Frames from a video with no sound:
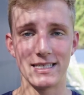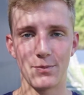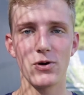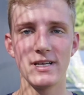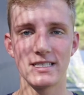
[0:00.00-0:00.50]
It's
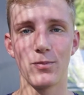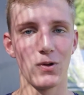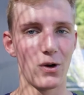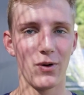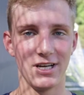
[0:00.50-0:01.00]
a pretty
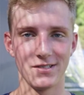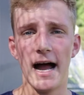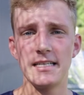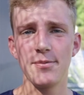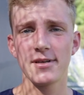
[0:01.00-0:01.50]
simple equation.
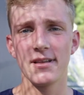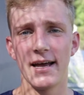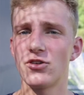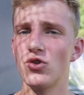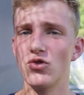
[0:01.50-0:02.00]
I typically
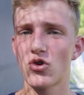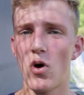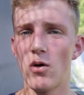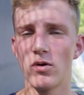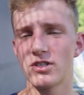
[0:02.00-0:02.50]
like to
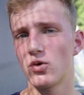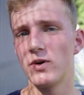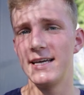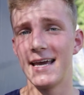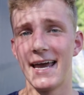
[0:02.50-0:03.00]
squat once a
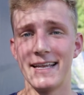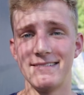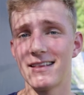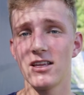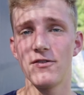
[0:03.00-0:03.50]
week
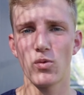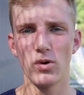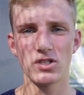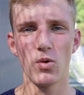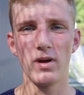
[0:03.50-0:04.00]
and deadlift
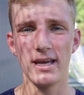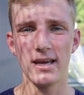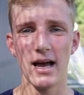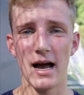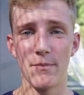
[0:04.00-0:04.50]
once a
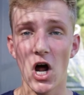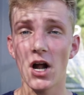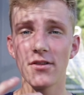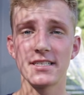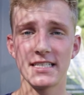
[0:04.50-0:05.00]
week,
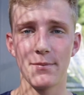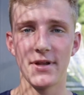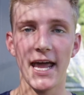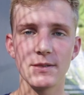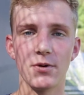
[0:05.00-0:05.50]
not on the
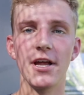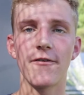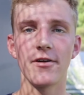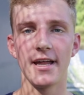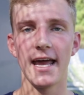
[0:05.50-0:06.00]
same days, but
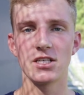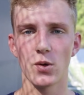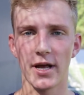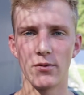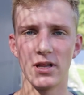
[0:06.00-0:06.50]
different days,
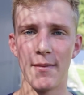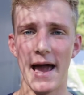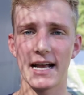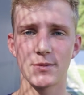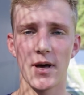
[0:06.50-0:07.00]
so I can really
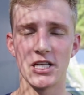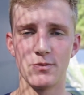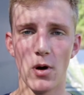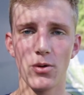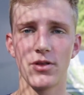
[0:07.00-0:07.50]

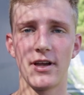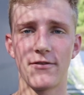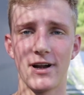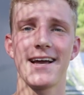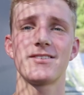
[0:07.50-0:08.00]
maximize both
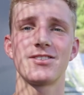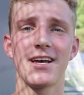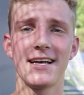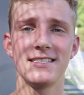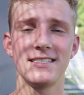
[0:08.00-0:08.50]
different
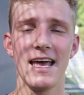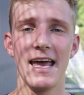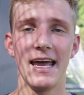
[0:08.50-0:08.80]
exercises.